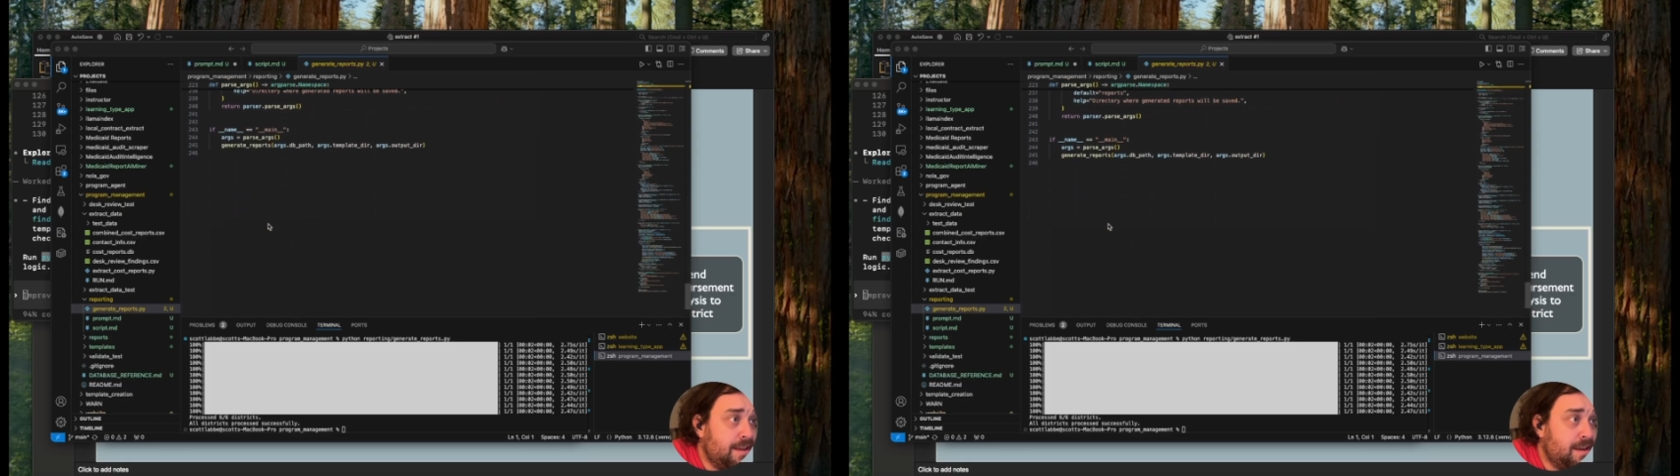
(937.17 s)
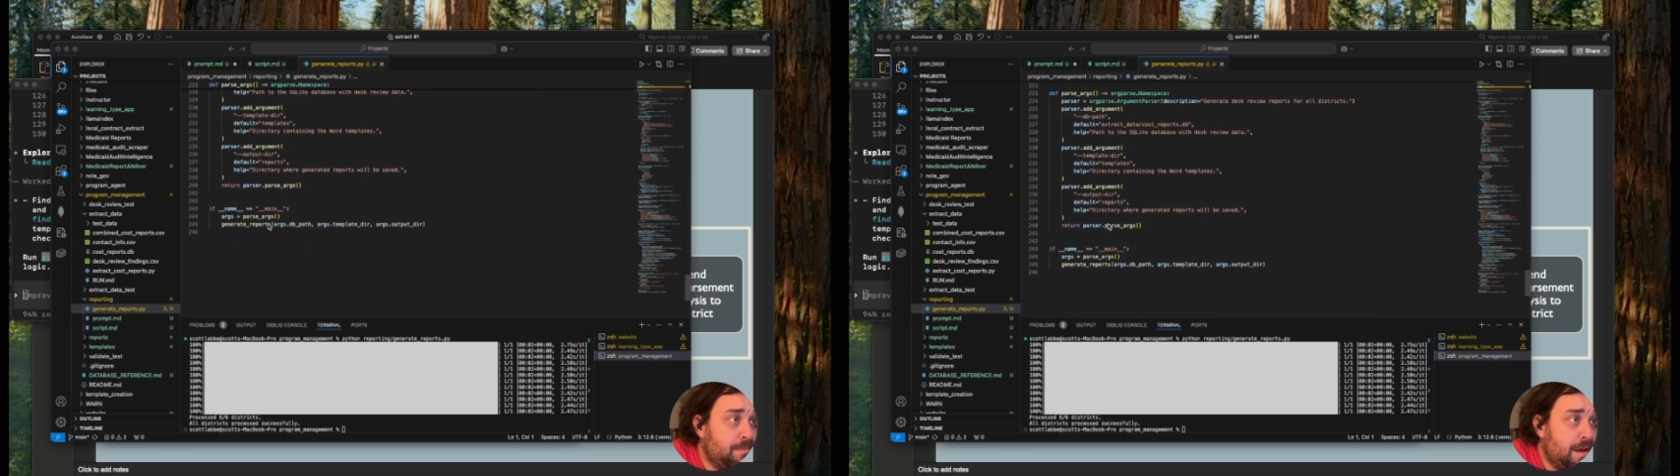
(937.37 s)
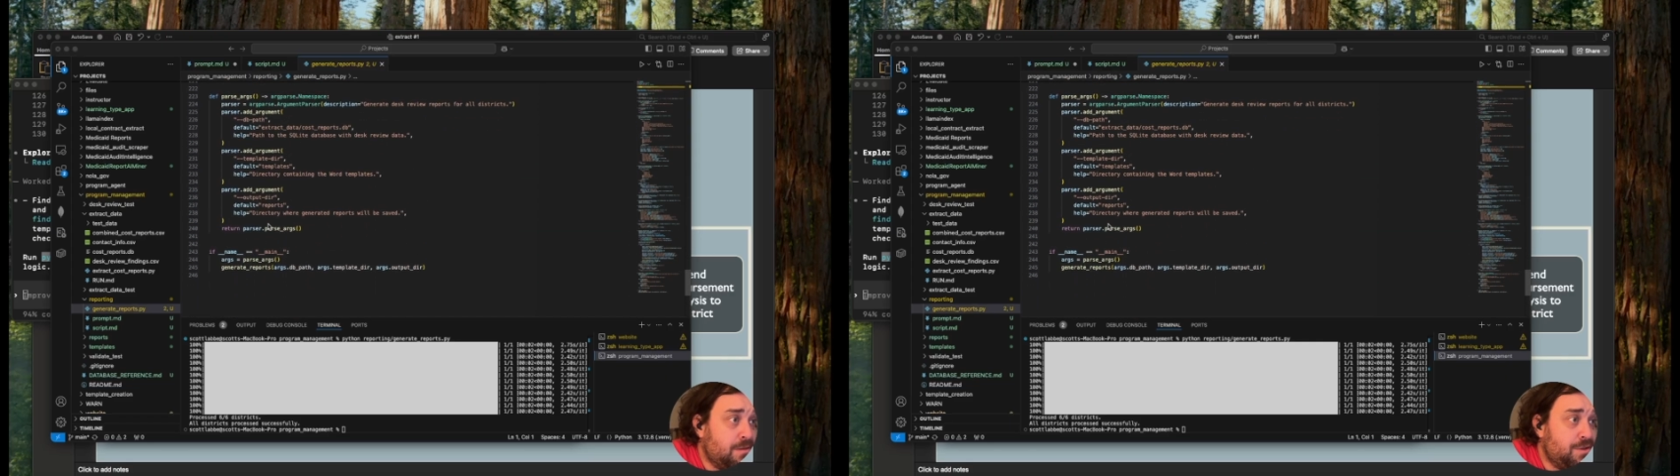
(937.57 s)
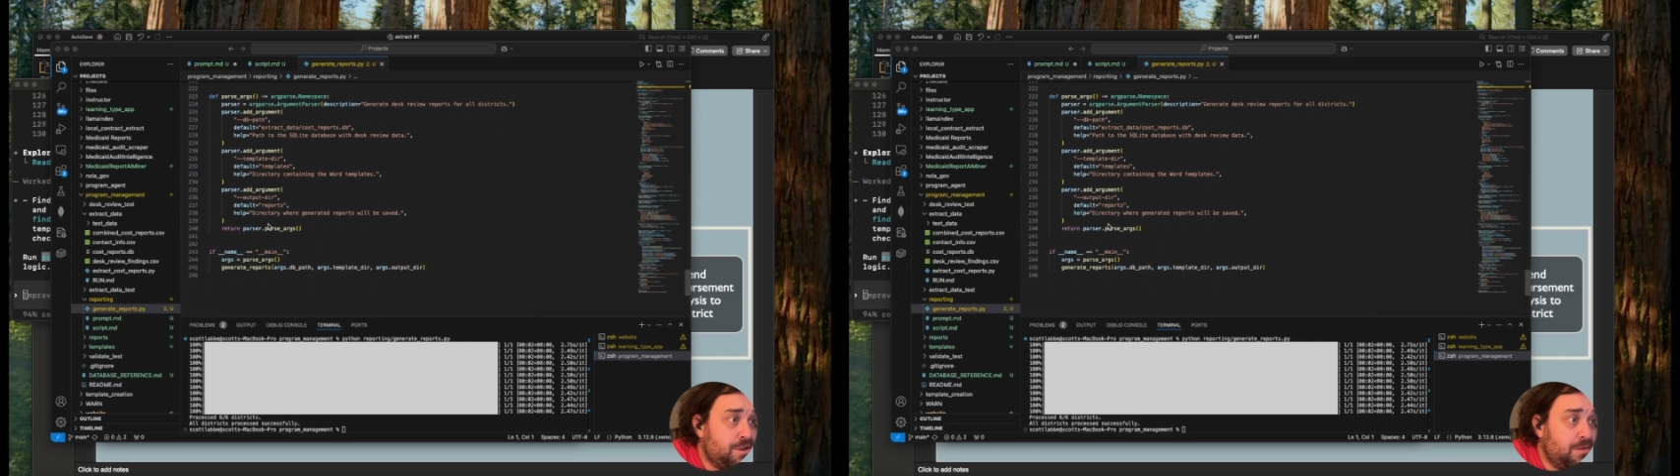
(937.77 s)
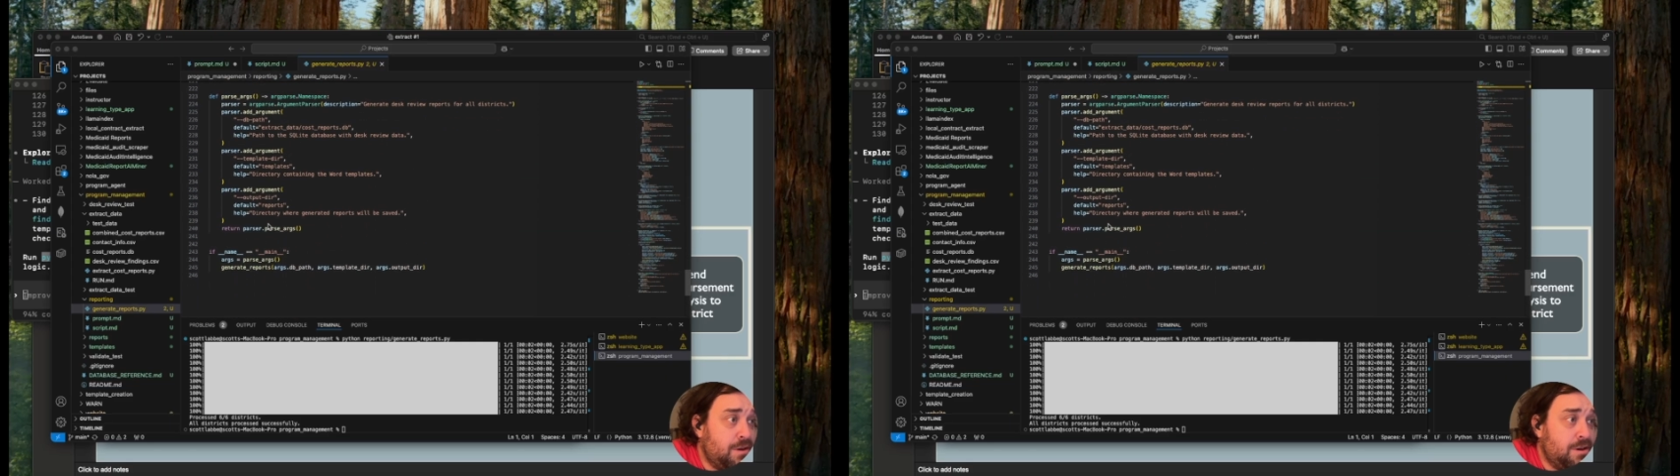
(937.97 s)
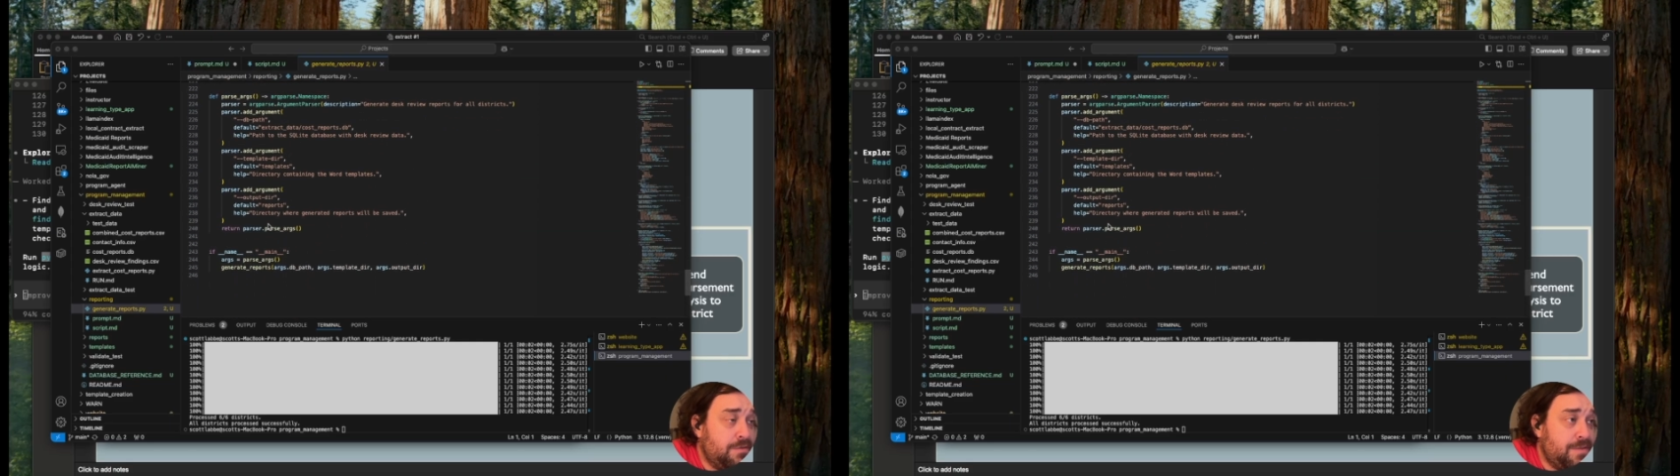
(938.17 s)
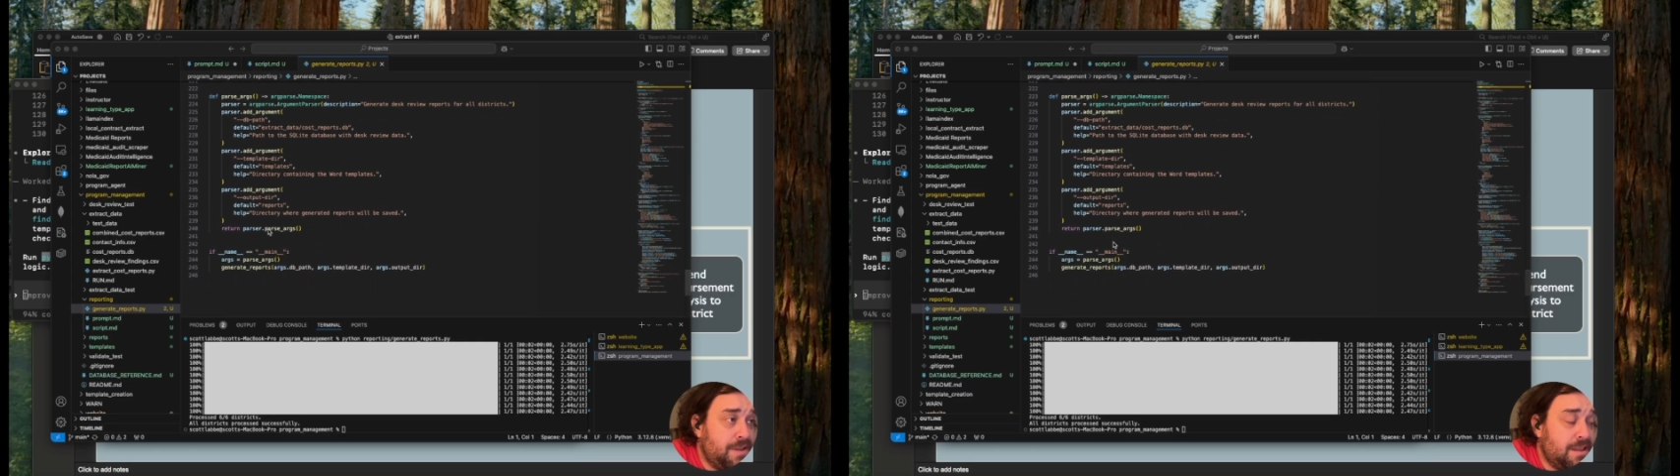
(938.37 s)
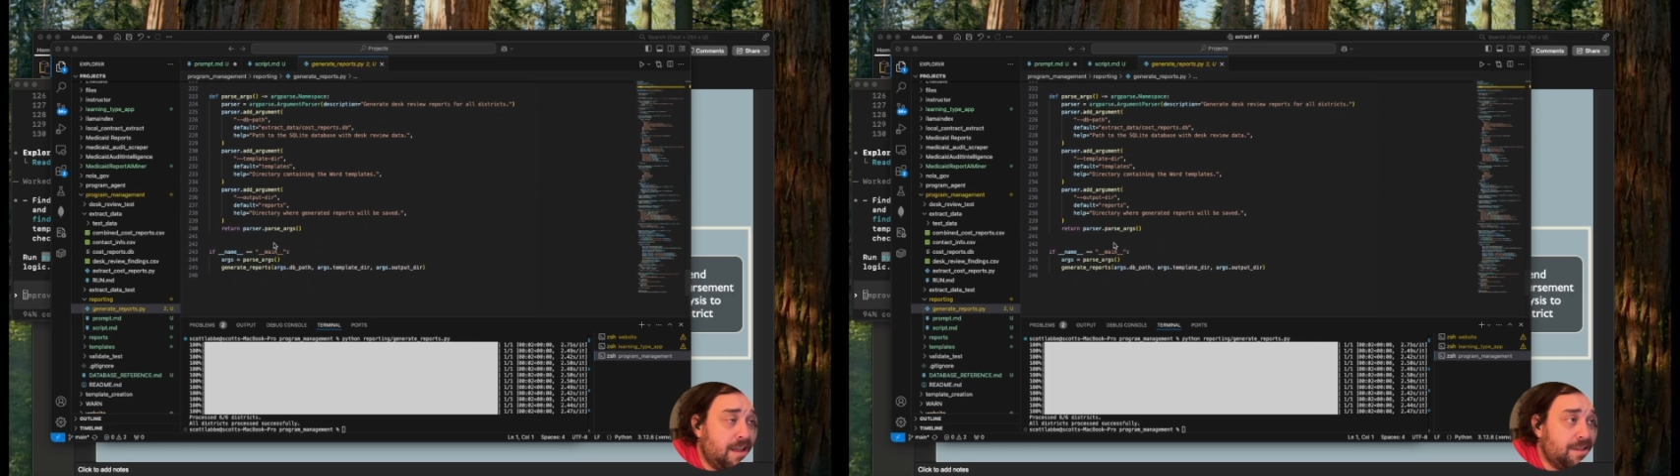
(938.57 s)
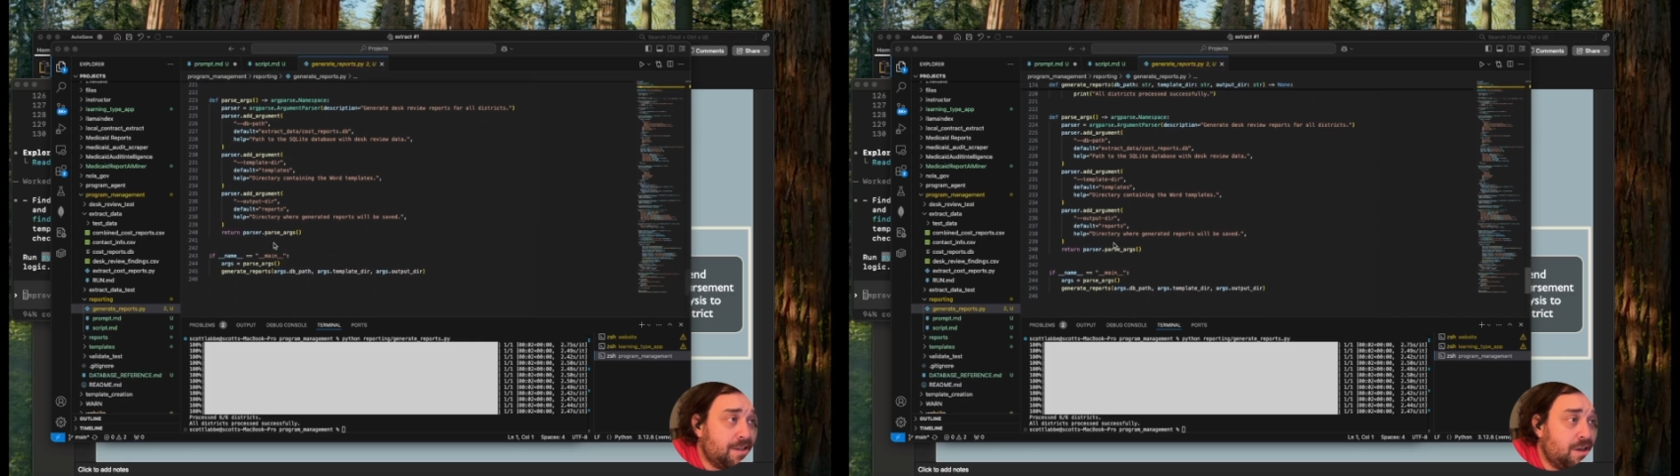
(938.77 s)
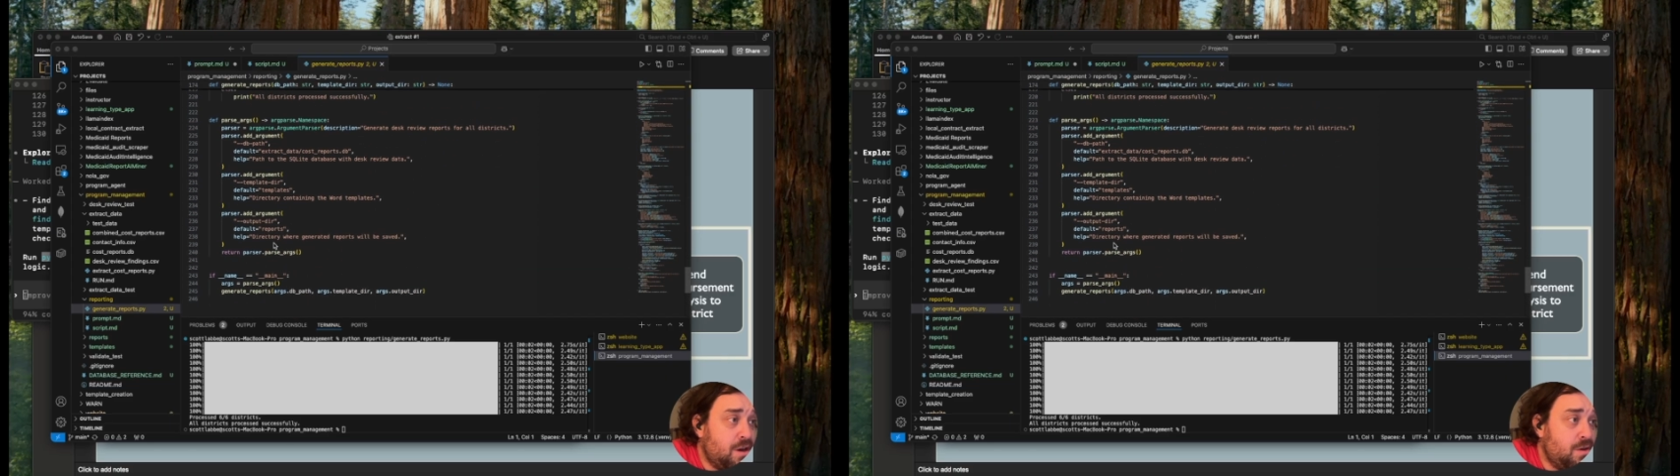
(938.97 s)
About 250 lines of
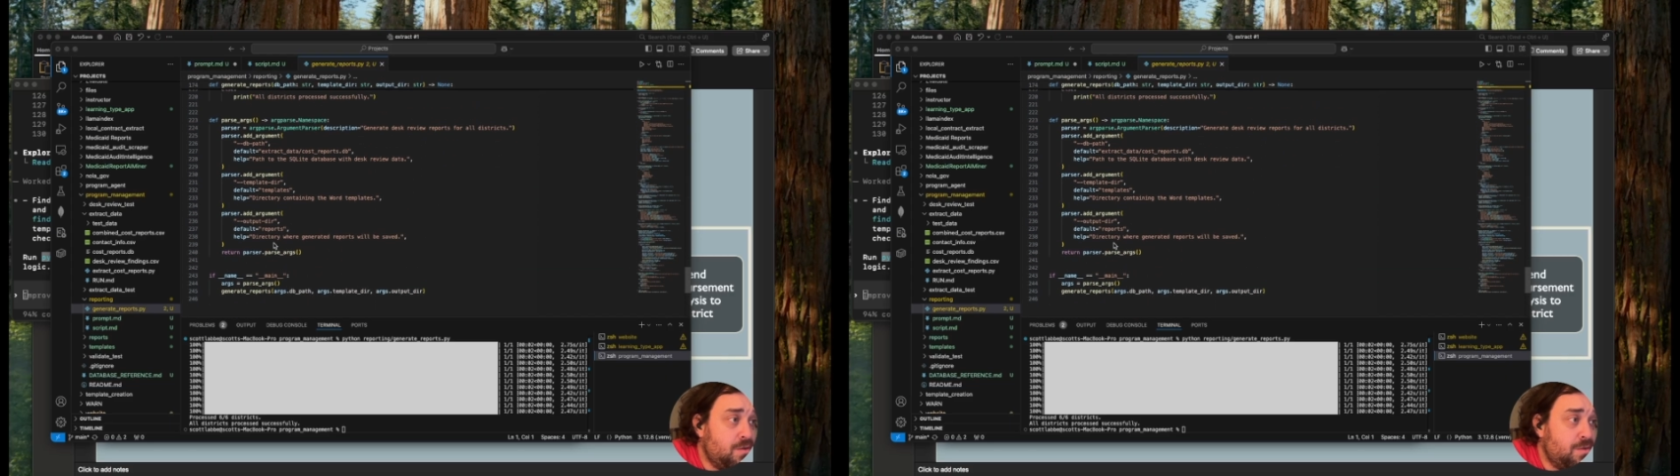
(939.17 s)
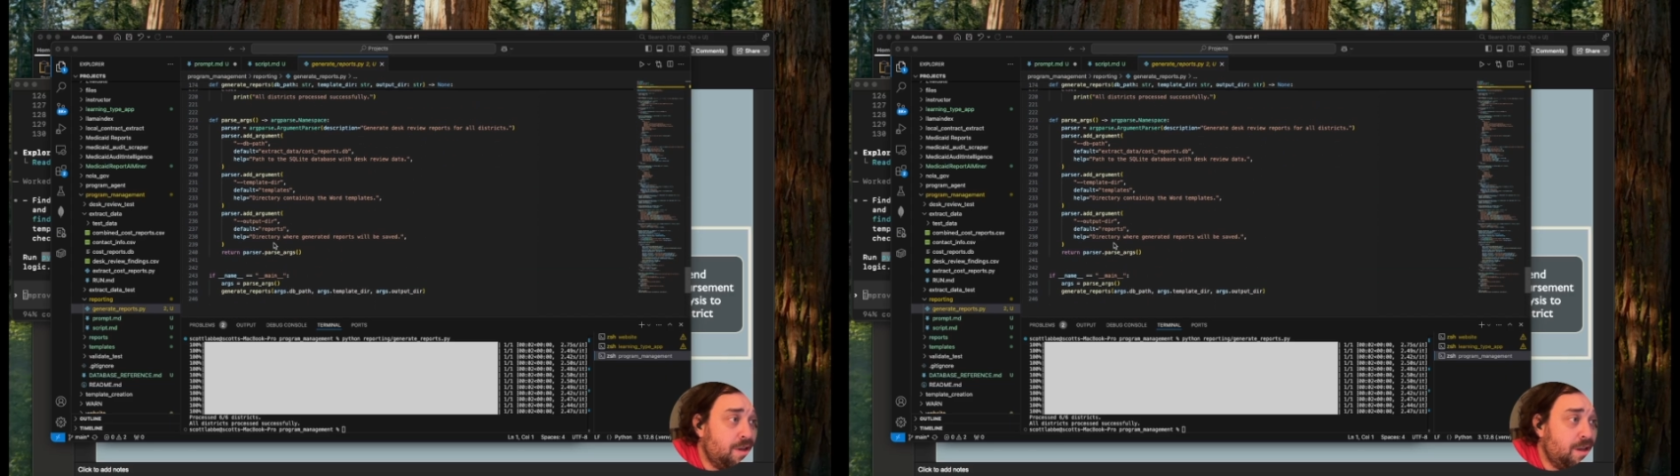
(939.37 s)
code.